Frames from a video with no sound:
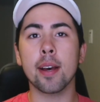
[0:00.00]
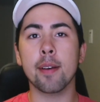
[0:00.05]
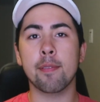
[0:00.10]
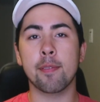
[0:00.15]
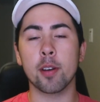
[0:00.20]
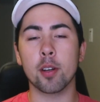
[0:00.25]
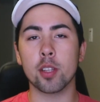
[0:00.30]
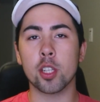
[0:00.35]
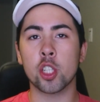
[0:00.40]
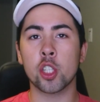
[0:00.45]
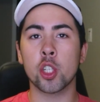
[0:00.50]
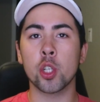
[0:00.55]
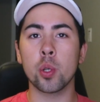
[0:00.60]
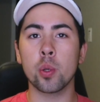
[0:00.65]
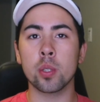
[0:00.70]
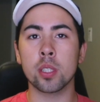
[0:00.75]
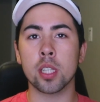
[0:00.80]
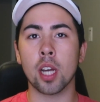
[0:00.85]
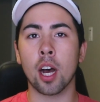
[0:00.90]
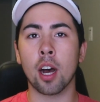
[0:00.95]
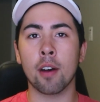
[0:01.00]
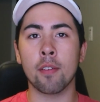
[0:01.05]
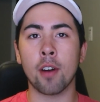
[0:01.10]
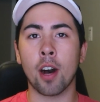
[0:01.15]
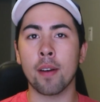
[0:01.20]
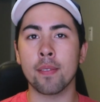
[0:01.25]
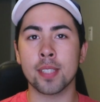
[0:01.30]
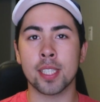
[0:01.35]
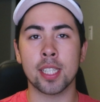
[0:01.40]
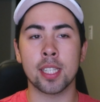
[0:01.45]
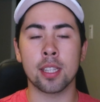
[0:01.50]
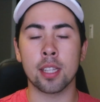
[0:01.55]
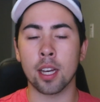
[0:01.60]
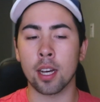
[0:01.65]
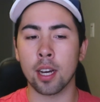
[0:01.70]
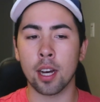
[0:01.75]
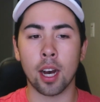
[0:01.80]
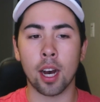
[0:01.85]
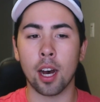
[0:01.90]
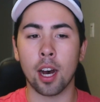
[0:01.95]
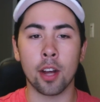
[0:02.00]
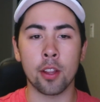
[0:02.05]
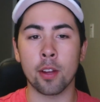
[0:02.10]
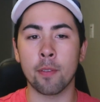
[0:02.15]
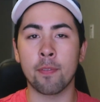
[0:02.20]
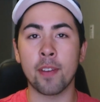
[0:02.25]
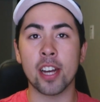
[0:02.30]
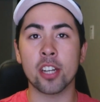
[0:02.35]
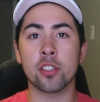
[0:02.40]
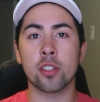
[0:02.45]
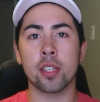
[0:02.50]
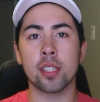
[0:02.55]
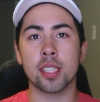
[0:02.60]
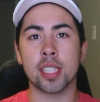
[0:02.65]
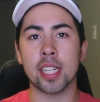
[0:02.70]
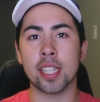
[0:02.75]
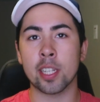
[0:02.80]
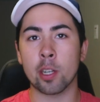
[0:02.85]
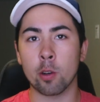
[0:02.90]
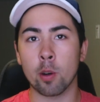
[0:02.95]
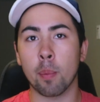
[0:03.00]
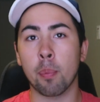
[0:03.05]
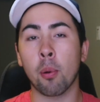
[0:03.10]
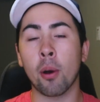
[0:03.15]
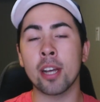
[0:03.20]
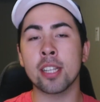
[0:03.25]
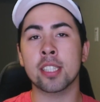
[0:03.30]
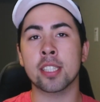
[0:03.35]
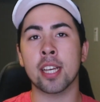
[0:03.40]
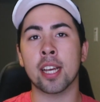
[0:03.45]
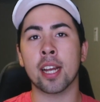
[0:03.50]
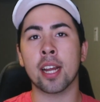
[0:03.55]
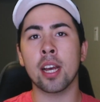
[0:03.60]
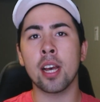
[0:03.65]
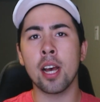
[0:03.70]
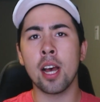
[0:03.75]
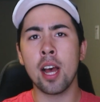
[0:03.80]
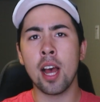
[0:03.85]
fill the shoes of obviously the other veterans that they're replacing,